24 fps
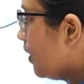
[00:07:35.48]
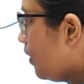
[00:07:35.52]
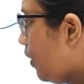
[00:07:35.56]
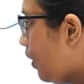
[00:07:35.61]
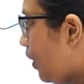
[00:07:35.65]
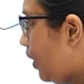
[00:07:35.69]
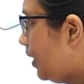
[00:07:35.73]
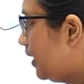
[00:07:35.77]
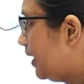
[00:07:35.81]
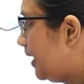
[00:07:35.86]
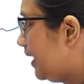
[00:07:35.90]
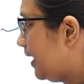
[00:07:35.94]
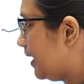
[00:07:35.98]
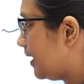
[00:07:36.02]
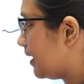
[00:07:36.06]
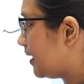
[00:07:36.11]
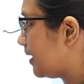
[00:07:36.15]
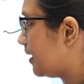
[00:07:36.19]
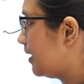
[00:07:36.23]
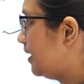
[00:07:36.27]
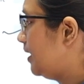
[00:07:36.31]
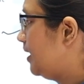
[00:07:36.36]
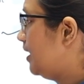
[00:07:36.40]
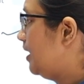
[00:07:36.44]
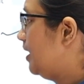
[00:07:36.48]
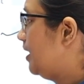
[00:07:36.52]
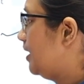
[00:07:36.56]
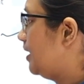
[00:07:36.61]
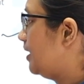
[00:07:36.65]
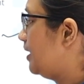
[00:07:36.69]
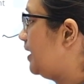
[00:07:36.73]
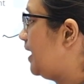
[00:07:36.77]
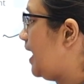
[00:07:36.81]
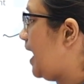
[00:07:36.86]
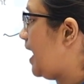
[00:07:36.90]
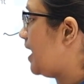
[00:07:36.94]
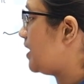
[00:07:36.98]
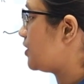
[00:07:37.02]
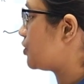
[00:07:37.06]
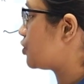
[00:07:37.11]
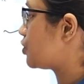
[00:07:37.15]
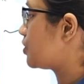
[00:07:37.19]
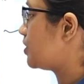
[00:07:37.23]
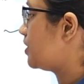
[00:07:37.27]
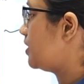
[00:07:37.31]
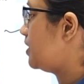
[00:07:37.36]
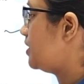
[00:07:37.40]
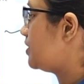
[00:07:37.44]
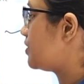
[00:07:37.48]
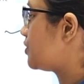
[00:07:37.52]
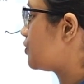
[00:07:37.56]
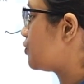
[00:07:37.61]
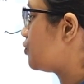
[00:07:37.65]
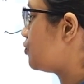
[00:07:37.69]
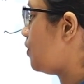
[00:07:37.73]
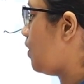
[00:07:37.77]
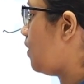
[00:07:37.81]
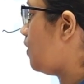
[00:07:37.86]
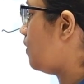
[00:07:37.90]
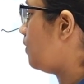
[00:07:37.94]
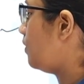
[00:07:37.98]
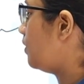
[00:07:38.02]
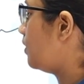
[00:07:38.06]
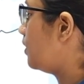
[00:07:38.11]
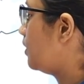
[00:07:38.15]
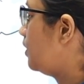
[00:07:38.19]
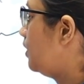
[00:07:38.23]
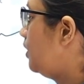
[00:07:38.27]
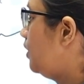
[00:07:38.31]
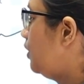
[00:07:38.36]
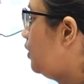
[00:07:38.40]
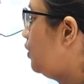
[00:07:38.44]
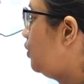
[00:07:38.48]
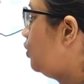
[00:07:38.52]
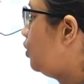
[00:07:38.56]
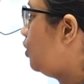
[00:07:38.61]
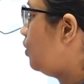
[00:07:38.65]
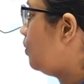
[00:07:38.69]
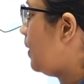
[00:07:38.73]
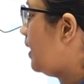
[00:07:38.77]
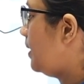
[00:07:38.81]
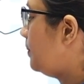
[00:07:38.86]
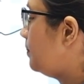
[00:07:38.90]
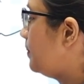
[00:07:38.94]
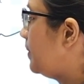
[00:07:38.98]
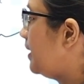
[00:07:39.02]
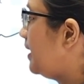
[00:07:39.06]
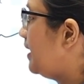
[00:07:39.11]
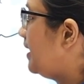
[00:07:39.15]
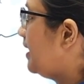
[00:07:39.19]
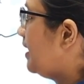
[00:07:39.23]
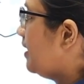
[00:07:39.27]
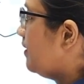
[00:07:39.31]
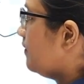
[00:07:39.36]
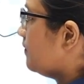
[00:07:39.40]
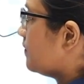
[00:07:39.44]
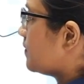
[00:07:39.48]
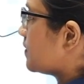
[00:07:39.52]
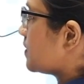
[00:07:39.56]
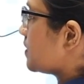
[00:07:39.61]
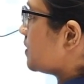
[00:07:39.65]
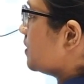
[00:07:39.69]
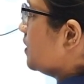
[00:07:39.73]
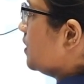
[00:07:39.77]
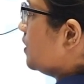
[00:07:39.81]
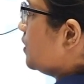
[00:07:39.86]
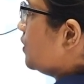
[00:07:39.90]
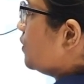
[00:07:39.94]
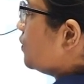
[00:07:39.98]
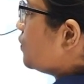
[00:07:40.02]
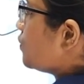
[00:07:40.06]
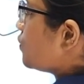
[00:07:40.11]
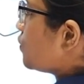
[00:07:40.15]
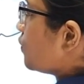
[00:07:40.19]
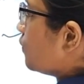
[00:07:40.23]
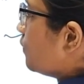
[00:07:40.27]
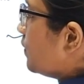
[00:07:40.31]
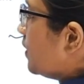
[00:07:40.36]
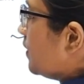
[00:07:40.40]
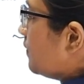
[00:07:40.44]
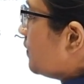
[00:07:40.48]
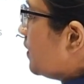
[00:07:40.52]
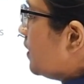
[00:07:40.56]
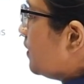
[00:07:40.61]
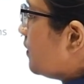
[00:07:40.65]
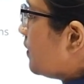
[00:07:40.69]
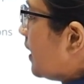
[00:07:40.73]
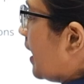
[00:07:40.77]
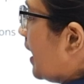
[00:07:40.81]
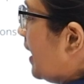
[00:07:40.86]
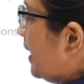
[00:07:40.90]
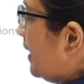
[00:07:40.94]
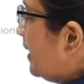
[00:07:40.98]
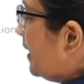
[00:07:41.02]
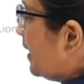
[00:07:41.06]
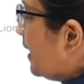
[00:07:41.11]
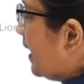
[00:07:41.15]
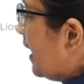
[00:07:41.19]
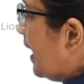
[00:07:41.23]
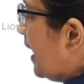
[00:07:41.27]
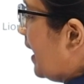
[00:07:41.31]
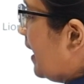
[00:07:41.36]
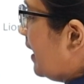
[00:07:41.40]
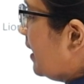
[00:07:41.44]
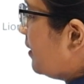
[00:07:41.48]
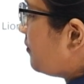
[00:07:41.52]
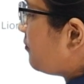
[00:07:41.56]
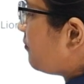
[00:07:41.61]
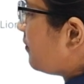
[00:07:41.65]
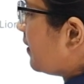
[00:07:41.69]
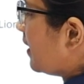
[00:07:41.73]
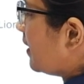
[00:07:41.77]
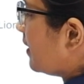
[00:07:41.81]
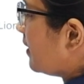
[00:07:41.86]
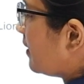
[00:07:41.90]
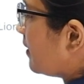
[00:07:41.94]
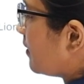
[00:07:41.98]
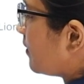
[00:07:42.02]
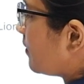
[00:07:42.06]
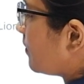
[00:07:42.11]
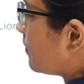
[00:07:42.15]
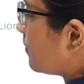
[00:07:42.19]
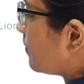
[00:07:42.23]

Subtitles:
all day. Dash is strong, no one believes. So, we will write elephant.